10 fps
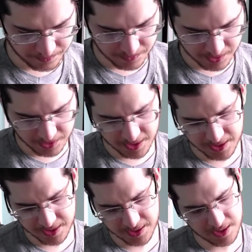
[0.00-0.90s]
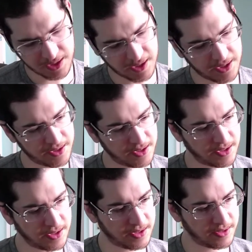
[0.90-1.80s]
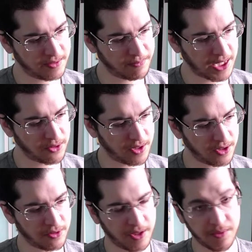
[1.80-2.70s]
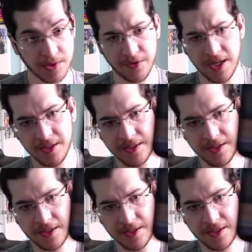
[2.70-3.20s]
so this, the Patreon drawing was for Han